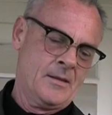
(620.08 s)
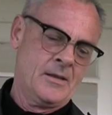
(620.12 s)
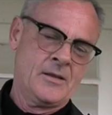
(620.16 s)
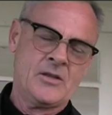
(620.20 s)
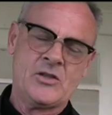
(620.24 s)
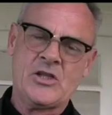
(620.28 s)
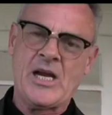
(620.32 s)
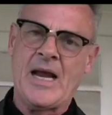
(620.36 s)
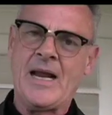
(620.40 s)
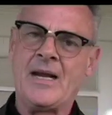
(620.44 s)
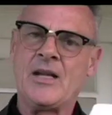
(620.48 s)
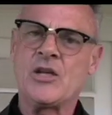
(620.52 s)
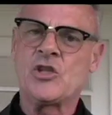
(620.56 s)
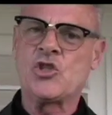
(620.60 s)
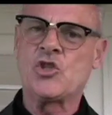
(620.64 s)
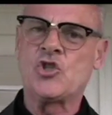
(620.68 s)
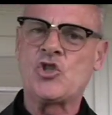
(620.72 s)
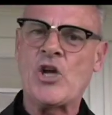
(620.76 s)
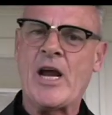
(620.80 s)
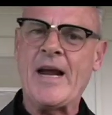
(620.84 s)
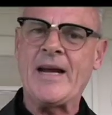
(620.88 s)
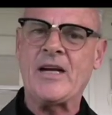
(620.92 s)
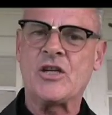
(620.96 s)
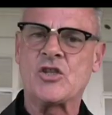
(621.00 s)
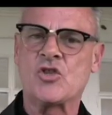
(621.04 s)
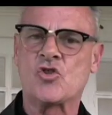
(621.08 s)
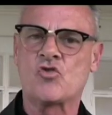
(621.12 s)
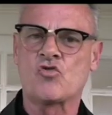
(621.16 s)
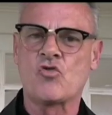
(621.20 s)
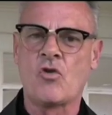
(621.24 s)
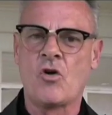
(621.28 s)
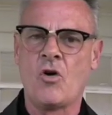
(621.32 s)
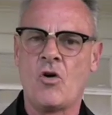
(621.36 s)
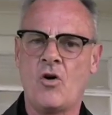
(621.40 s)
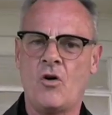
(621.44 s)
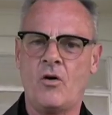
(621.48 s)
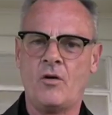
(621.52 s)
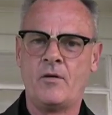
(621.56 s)
tell us Jack
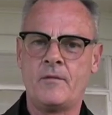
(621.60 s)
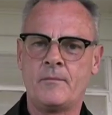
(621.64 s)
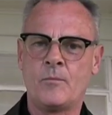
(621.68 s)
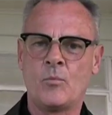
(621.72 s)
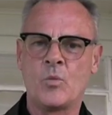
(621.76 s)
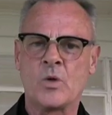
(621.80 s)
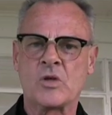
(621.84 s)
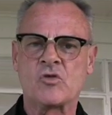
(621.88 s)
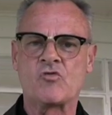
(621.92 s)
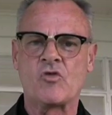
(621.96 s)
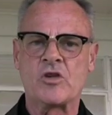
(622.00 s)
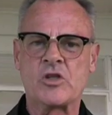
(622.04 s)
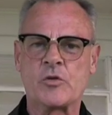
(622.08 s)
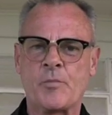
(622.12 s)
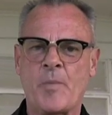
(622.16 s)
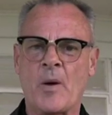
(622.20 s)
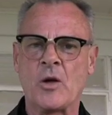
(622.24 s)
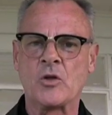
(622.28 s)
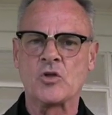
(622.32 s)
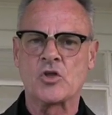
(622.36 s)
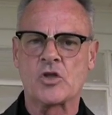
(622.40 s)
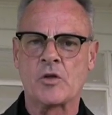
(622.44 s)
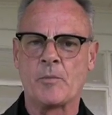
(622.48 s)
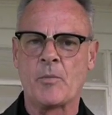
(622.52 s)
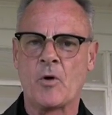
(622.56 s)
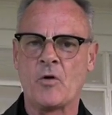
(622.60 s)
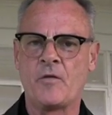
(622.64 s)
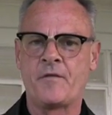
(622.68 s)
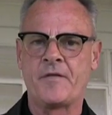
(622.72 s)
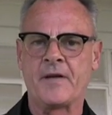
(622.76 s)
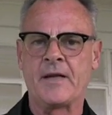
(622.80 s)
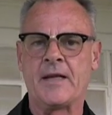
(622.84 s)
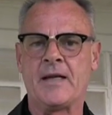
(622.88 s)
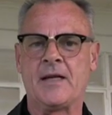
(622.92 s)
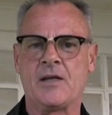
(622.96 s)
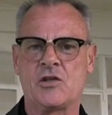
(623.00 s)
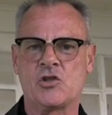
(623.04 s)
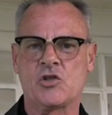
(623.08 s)
Straw was responsible for
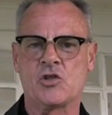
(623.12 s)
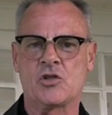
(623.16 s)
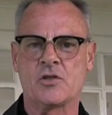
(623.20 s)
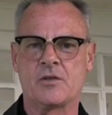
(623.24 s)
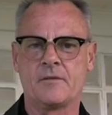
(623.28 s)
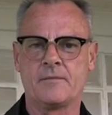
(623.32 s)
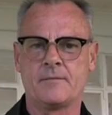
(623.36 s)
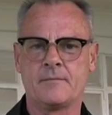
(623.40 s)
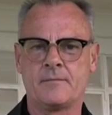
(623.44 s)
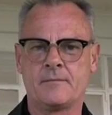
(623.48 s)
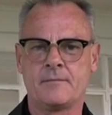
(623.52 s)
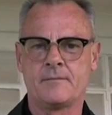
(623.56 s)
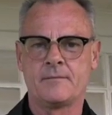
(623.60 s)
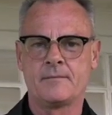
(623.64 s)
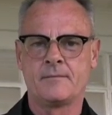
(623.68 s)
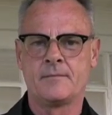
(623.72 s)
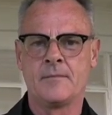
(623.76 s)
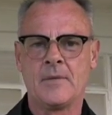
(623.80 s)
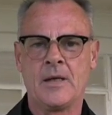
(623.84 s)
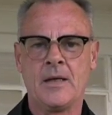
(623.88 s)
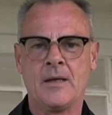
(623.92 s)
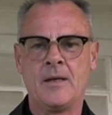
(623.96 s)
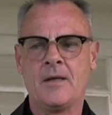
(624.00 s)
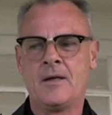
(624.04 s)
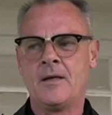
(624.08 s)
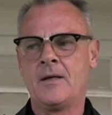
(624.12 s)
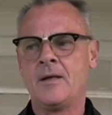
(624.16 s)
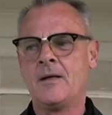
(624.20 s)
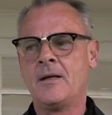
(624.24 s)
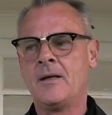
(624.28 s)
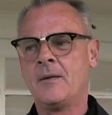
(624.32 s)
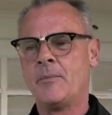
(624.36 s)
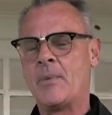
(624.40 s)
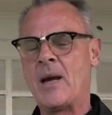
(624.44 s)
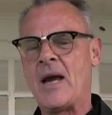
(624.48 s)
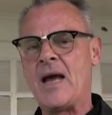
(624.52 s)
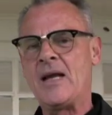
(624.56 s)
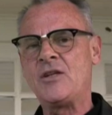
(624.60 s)
this.
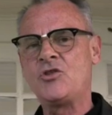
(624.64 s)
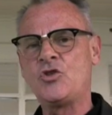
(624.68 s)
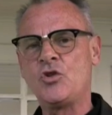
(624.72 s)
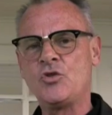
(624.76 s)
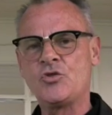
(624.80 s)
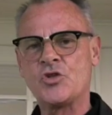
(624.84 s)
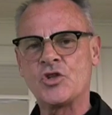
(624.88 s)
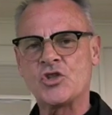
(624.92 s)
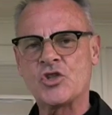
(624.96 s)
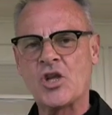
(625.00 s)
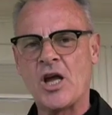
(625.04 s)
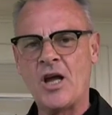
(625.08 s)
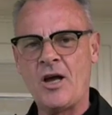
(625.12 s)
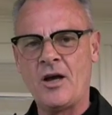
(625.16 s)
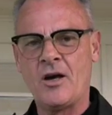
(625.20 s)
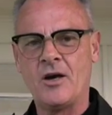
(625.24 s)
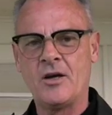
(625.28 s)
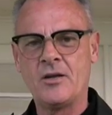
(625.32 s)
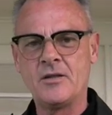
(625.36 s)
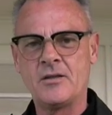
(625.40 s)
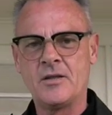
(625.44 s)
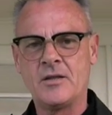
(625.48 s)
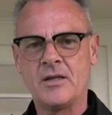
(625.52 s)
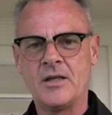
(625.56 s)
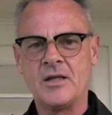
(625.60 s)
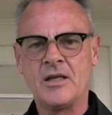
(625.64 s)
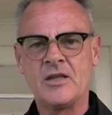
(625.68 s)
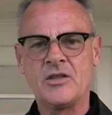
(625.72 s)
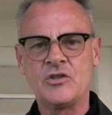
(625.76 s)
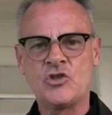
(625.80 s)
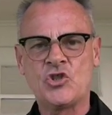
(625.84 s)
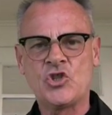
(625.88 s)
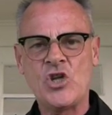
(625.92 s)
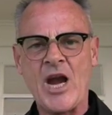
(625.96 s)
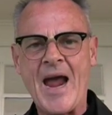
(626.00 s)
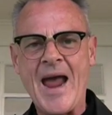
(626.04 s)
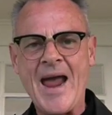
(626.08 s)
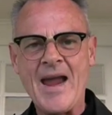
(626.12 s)
But as you just heard,
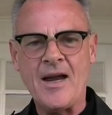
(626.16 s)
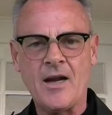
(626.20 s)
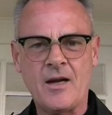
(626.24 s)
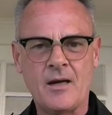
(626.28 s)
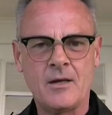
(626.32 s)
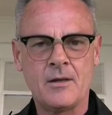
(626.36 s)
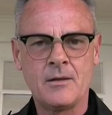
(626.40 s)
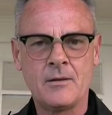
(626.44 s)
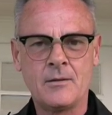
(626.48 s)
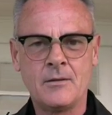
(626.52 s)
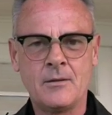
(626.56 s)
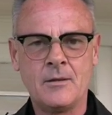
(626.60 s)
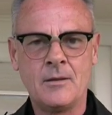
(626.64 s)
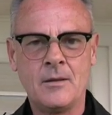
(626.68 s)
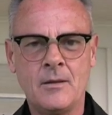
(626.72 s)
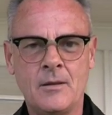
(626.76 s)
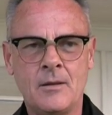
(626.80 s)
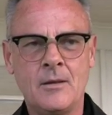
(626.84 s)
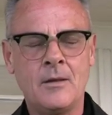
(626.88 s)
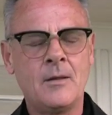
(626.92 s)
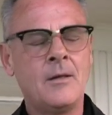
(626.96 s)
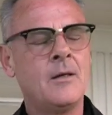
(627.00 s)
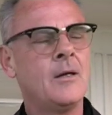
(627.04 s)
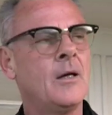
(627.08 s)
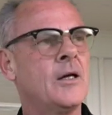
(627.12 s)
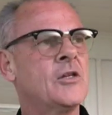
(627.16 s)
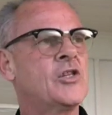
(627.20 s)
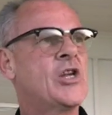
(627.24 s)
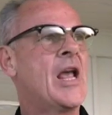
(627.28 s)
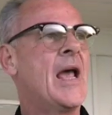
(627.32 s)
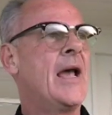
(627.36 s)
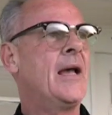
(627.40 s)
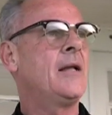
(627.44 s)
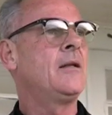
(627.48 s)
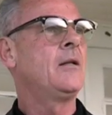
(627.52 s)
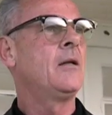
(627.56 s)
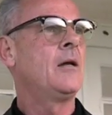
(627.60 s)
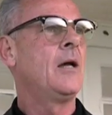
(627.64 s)
Jack has
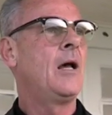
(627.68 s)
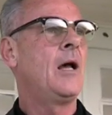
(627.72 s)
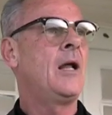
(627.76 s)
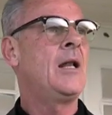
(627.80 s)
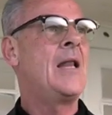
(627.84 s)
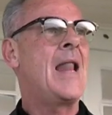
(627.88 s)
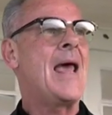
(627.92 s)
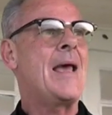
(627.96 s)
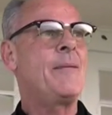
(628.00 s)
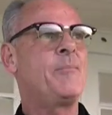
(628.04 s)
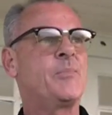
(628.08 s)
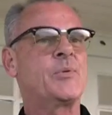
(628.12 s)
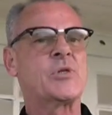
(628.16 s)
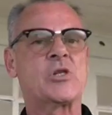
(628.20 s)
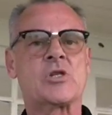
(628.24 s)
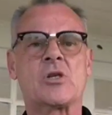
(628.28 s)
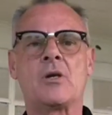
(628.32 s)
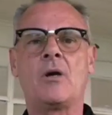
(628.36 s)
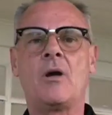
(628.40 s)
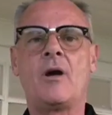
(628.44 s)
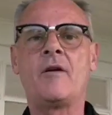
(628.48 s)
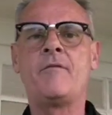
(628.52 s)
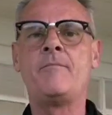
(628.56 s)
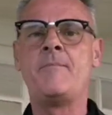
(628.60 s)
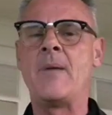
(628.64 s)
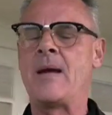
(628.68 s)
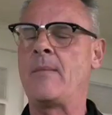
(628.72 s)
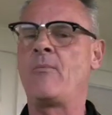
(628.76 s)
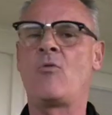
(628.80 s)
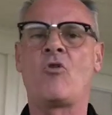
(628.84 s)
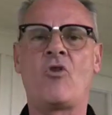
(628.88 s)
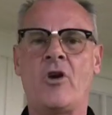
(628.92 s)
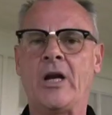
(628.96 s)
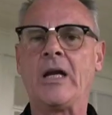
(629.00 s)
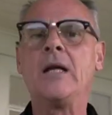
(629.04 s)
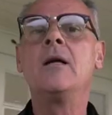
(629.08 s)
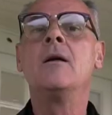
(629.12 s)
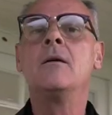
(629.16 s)
had a lapse of
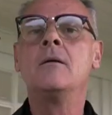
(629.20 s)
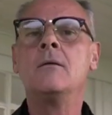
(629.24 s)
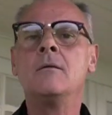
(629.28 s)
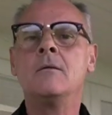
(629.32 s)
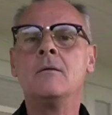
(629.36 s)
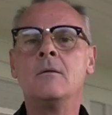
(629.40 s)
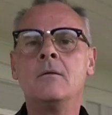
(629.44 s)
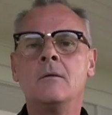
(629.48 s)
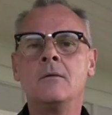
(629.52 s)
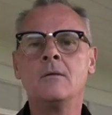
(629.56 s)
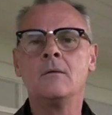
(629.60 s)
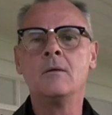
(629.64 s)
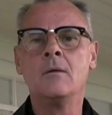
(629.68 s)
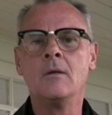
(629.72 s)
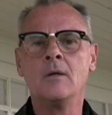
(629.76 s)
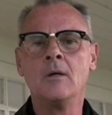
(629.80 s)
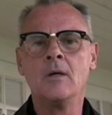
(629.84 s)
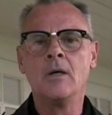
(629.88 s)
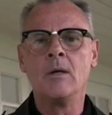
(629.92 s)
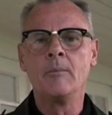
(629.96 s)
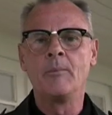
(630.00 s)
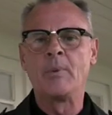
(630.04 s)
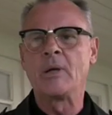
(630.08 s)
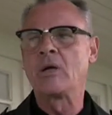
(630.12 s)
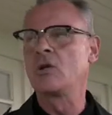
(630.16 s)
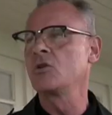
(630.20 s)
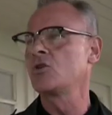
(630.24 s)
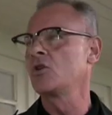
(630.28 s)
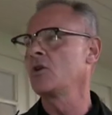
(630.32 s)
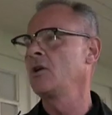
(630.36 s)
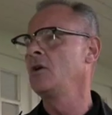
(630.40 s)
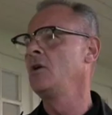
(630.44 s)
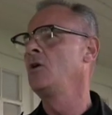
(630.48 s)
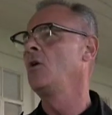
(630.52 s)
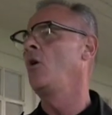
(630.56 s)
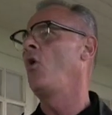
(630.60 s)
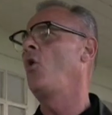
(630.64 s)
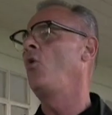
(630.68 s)
memory because
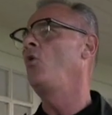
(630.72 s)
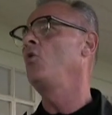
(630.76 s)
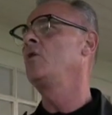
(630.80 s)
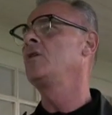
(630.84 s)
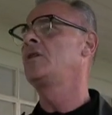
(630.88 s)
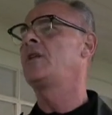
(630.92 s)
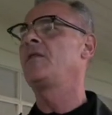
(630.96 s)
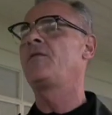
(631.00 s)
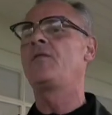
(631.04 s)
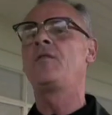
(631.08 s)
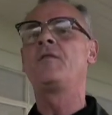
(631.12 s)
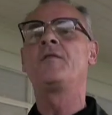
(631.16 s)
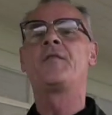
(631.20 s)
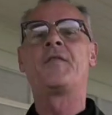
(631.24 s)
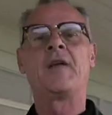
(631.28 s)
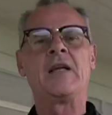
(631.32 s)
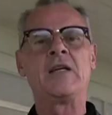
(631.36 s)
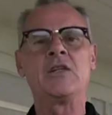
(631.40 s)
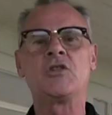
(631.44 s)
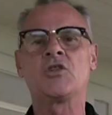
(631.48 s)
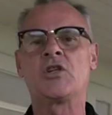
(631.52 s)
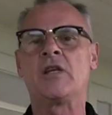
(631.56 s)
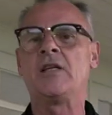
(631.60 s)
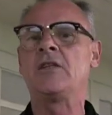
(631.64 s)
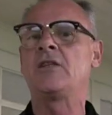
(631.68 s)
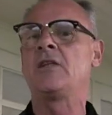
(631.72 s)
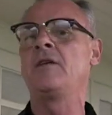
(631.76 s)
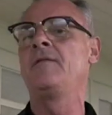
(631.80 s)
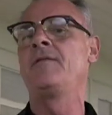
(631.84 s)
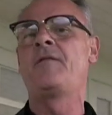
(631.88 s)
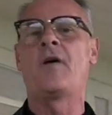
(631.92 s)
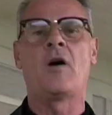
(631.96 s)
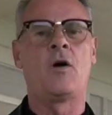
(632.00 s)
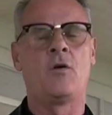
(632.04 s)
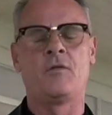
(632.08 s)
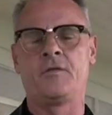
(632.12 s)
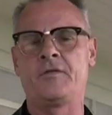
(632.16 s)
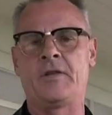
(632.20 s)
of all the different things he's
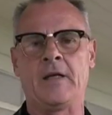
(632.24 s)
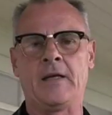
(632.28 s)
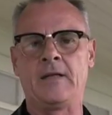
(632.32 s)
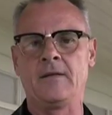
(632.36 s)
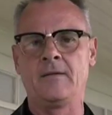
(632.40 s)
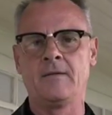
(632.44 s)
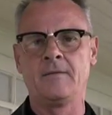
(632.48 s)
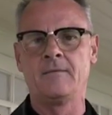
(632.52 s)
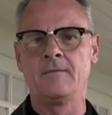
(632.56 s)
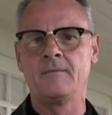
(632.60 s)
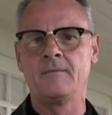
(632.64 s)
involved in.